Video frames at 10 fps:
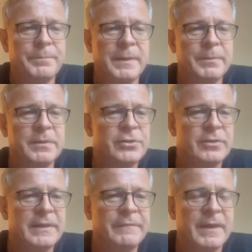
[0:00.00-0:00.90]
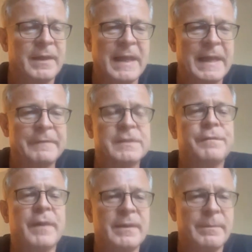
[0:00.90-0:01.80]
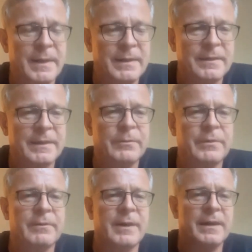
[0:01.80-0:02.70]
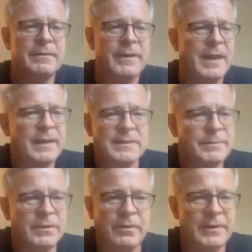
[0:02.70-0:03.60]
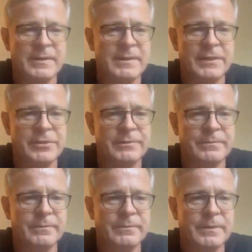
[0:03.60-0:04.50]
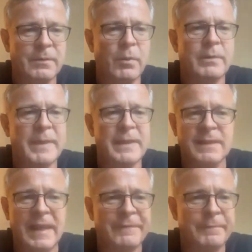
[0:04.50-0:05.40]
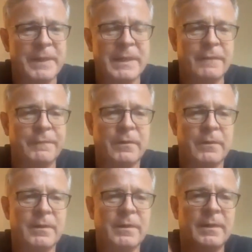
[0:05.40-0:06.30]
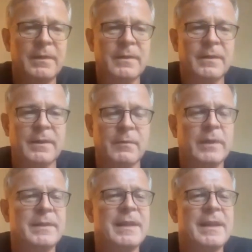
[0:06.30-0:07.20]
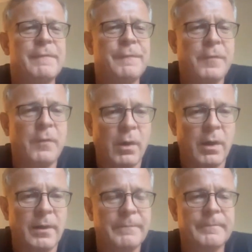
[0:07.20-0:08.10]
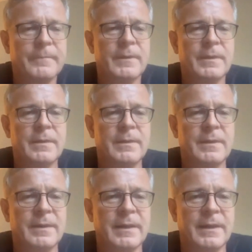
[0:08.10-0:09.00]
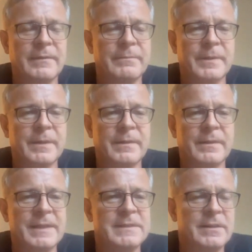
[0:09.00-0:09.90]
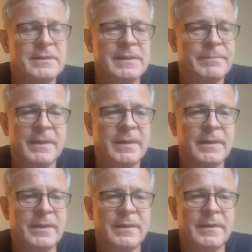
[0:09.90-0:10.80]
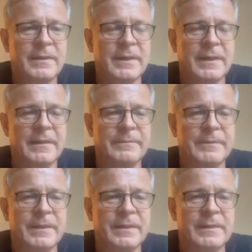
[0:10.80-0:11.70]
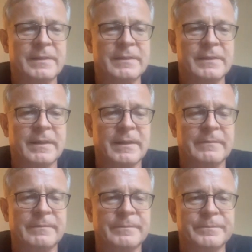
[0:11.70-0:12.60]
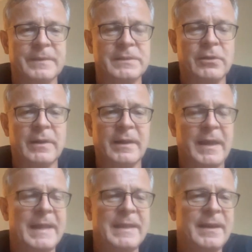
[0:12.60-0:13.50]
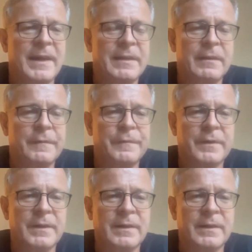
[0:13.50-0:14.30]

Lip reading: people should live their lives fundamentally with regard to their ultimate orientation, what makes life meaningful, what they live for. That's not something, so any kind of